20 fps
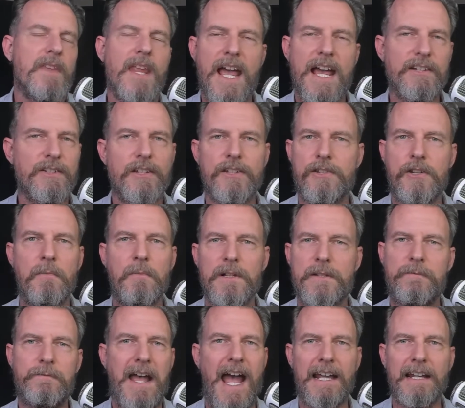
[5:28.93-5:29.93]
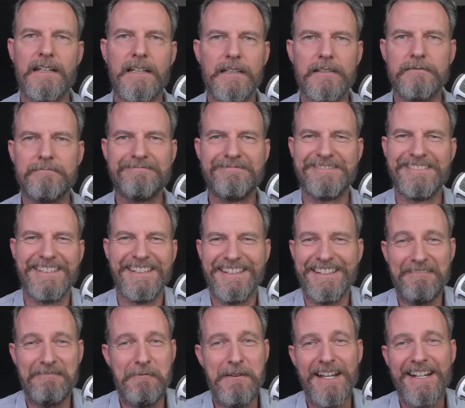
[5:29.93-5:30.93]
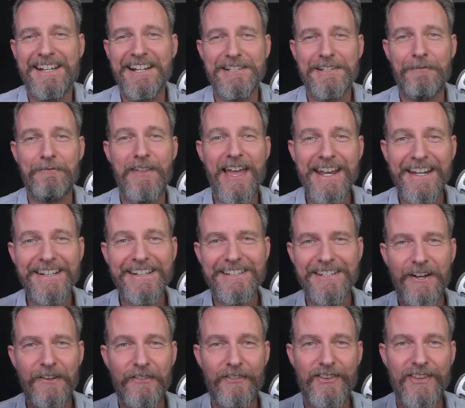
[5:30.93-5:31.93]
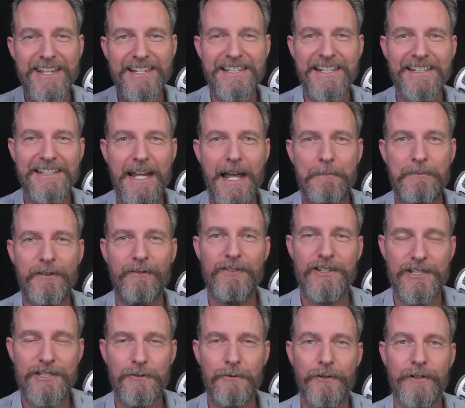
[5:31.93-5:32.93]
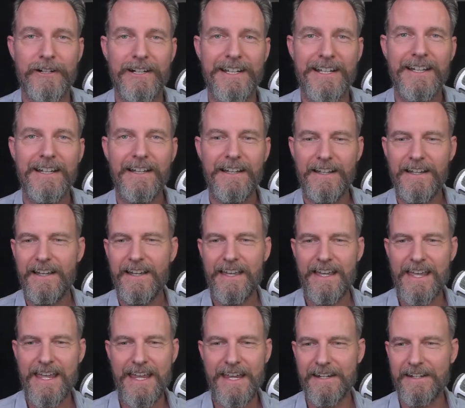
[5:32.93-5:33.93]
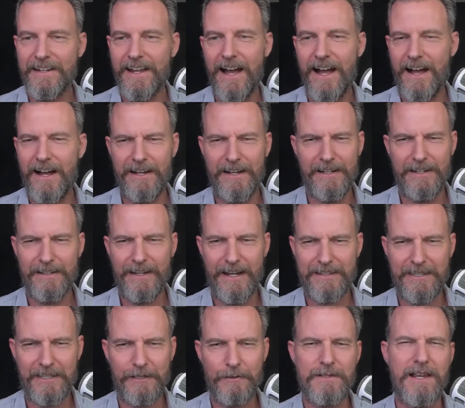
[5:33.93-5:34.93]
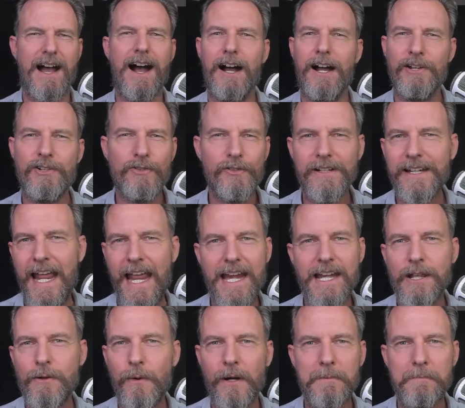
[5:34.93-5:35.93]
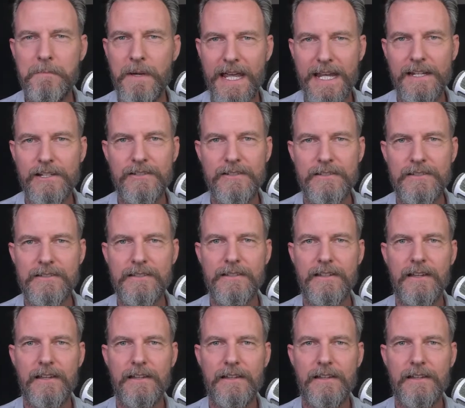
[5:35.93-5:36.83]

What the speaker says: has just too much fat in it. Because if they can tell this in-depth of a story in, I think it was 181 pages,